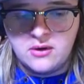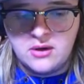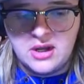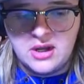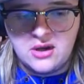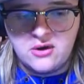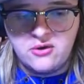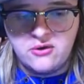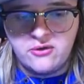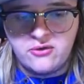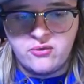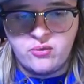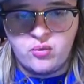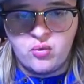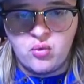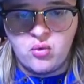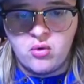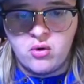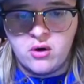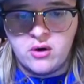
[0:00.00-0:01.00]
I could have
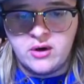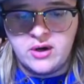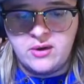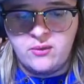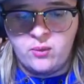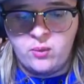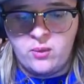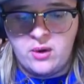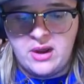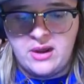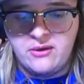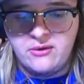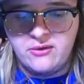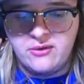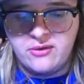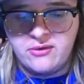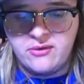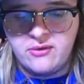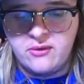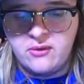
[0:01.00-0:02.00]
sworn it
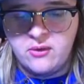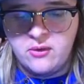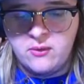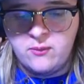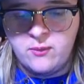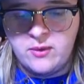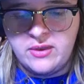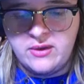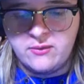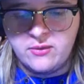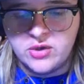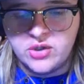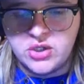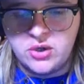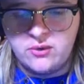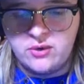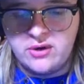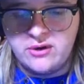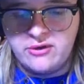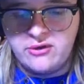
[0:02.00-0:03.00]
was when they were
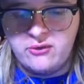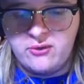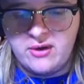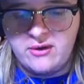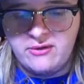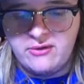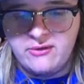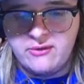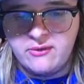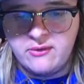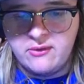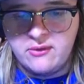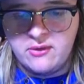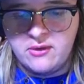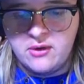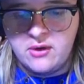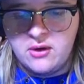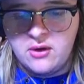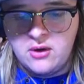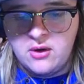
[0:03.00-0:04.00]
showing it to us.
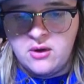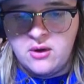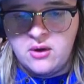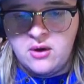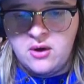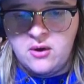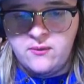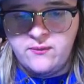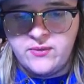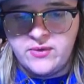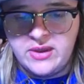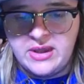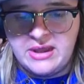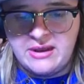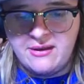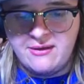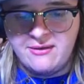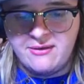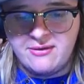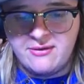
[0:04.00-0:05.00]
Hopefully
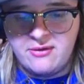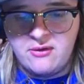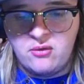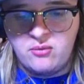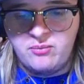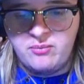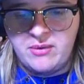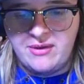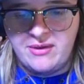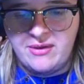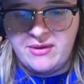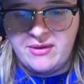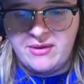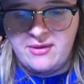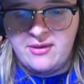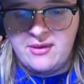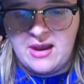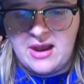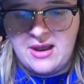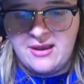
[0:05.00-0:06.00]
it is. Nope, it's
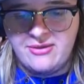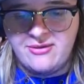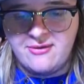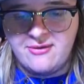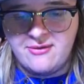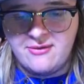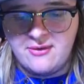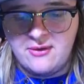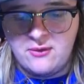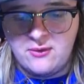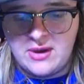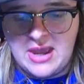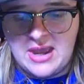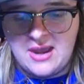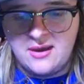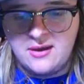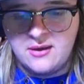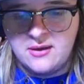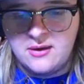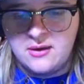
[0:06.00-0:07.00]
not. Okay.
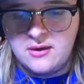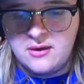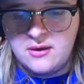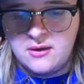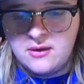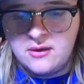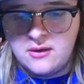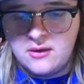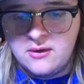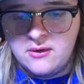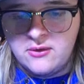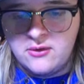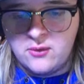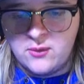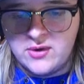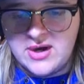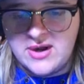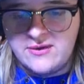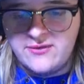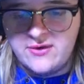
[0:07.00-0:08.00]
So
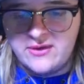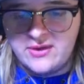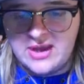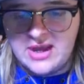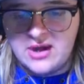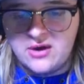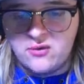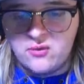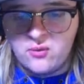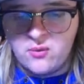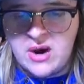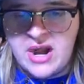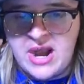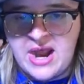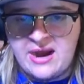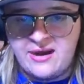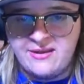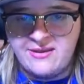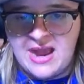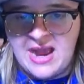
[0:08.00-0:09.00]
we're definitely going to run
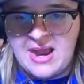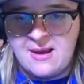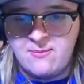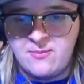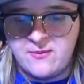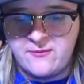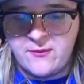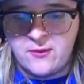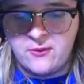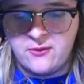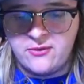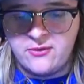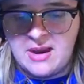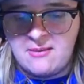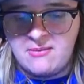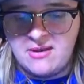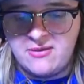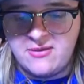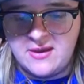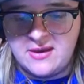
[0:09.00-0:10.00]
out of time the first
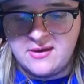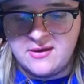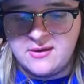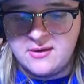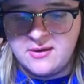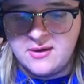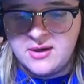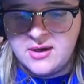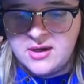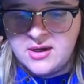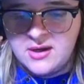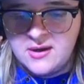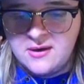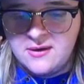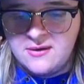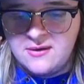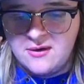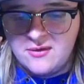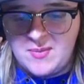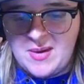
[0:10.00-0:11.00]
time, I think.
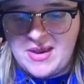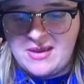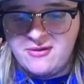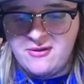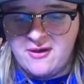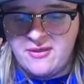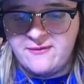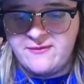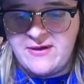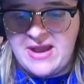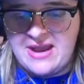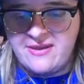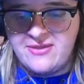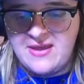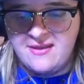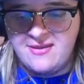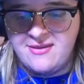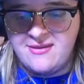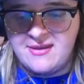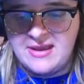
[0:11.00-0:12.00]
Just based on the fact
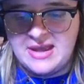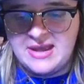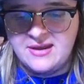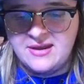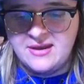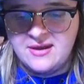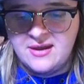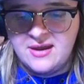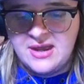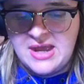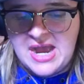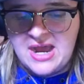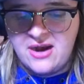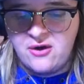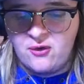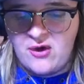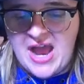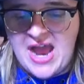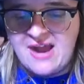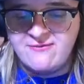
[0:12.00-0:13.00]
that I
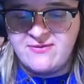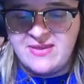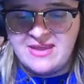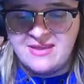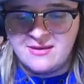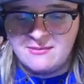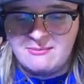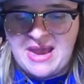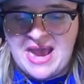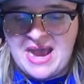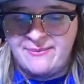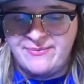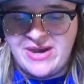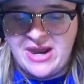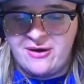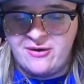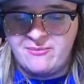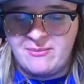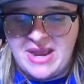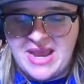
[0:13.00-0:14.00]
don't have these mapped
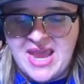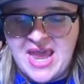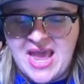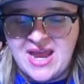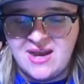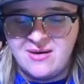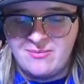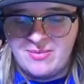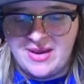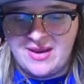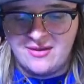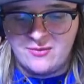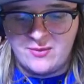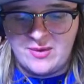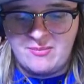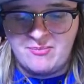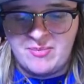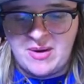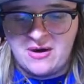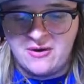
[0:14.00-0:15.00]
out in my head because
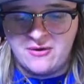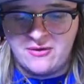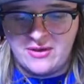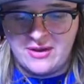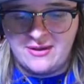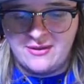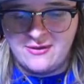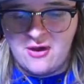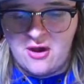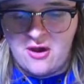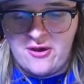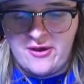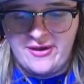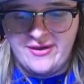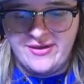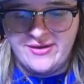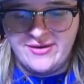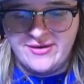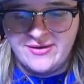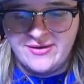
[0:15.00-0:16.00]
we barely saw it.